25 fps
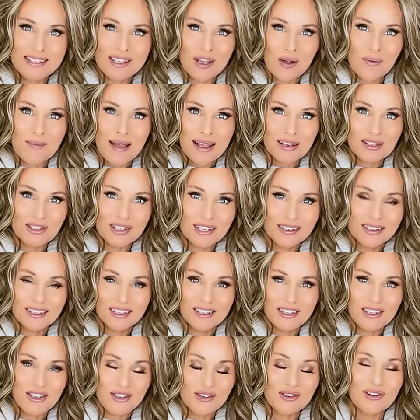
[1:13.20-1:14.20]
so much?
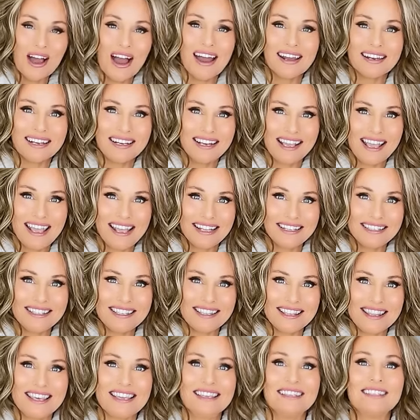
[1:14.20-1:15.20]
You got it, it's
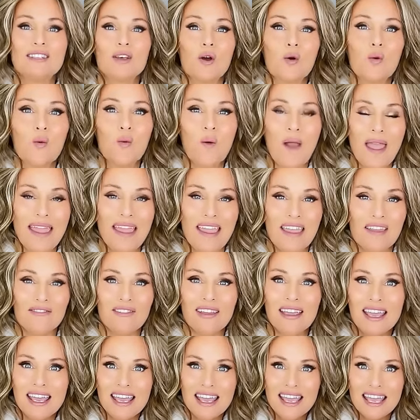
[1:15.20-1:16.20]
this wave.
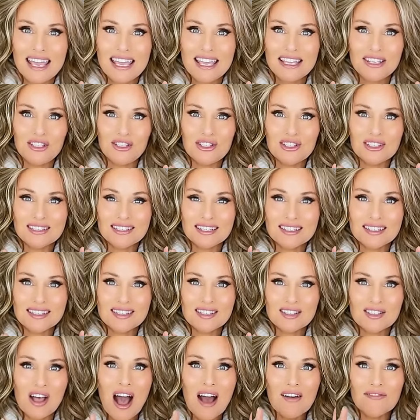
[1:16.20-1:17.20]
It's just a
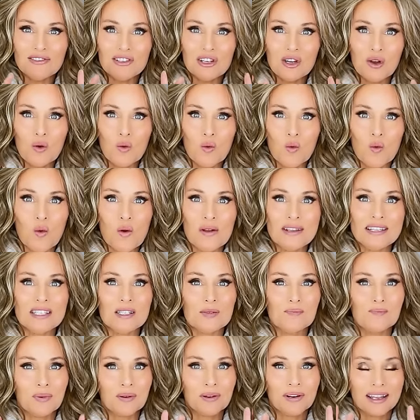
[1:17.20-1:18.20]
soft
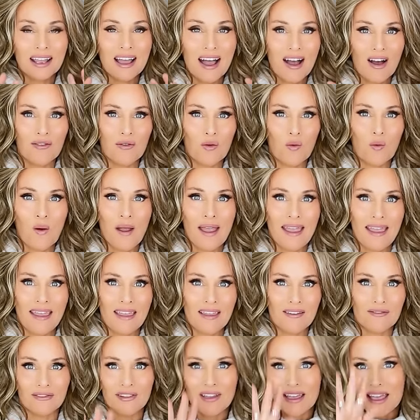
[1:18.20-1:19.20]
whispering of
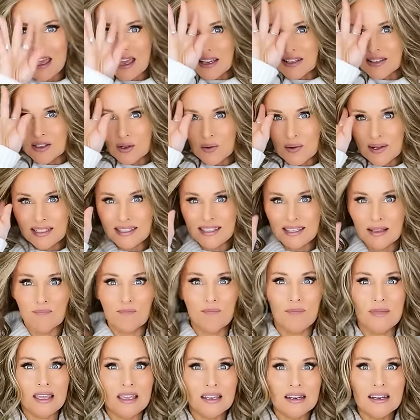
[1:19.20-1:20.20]
wave. So it's a
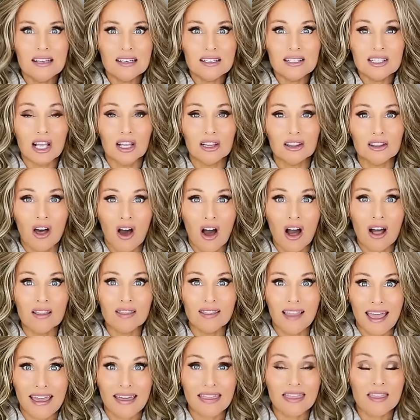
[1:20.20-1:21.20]
mid to long
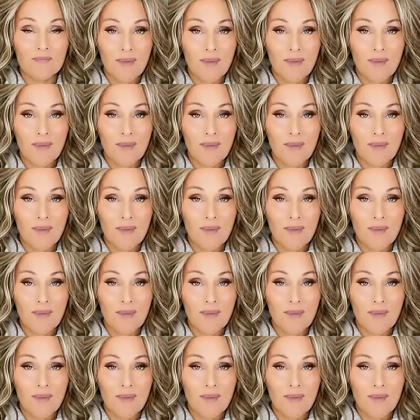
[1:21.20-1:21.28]
length,